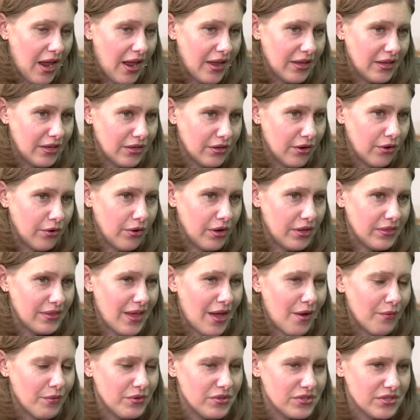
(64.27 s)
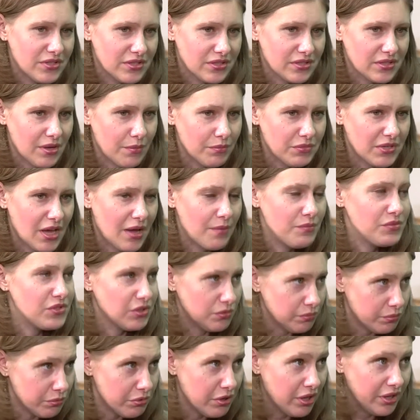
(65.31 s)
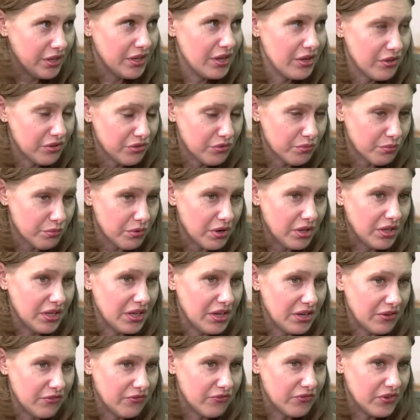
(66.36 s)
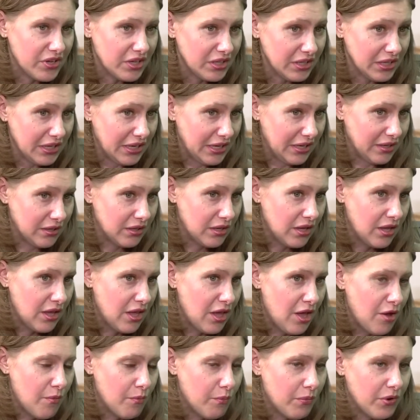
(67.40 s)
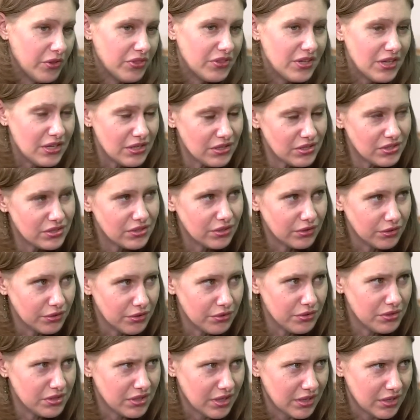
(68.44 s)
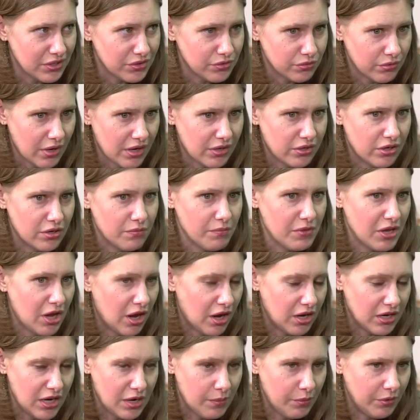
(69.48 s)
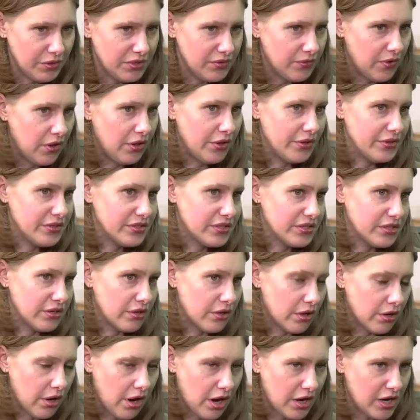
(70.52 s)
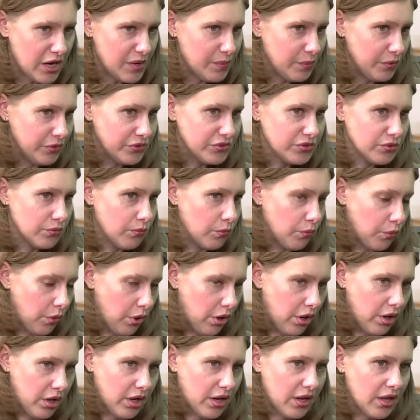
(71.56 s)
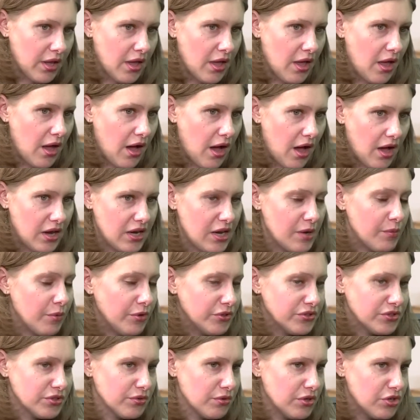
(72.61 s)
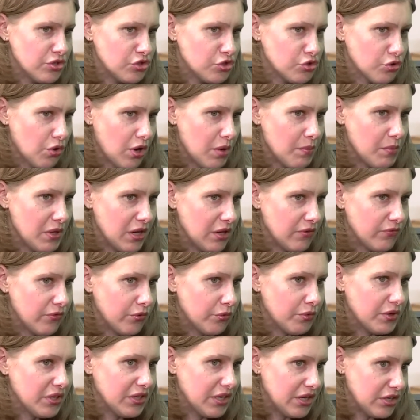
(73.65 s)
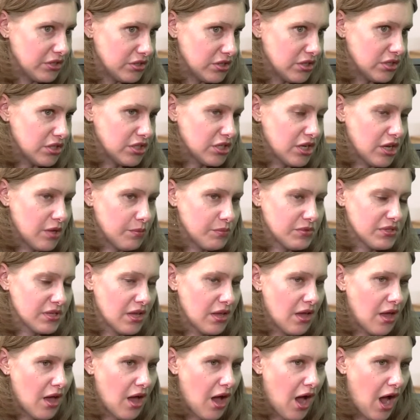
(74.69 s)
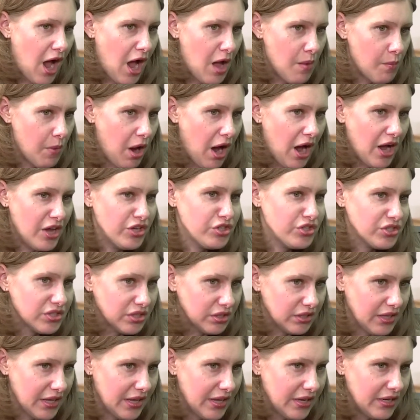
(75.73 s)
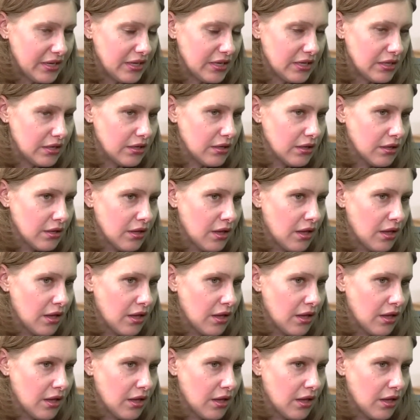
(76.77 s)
and that was sometimes a really thrilling feeling. But these delusions rendered me unable to volunteer, unable to work, unable to enjoy meaningful relationships. I'm isolated,